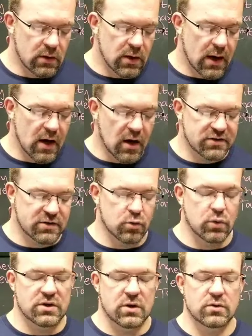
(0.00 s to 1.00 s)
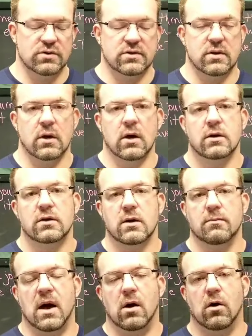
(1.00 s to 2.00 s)
I also reduced the
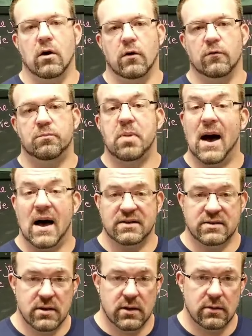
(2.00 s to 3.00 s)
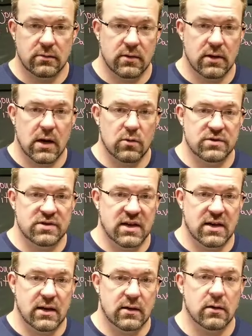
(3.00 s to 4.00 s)
amount of pasta that I was
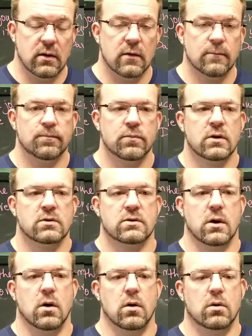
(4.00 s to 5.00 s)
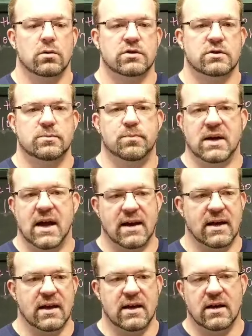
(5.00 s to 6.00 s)
eating. So
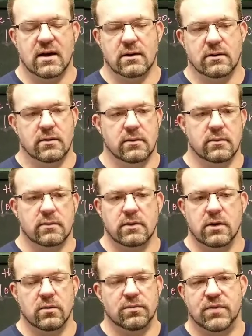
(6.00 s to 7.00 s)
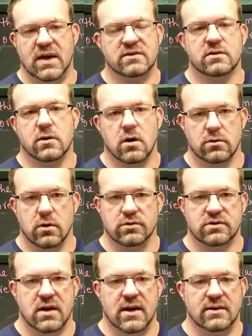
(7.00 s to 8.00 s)
spaghetti and, you know, things along
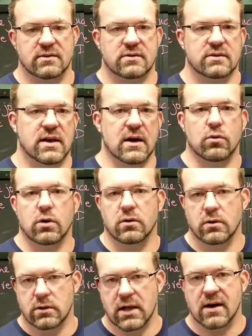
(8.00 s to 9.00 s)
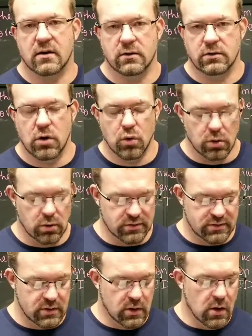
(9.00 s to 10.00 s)
those lines. Got rid of a lot of the
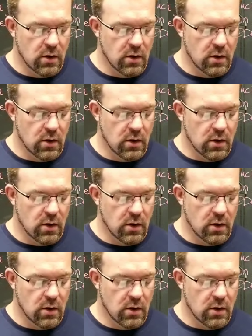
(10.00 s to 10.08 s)
noodles.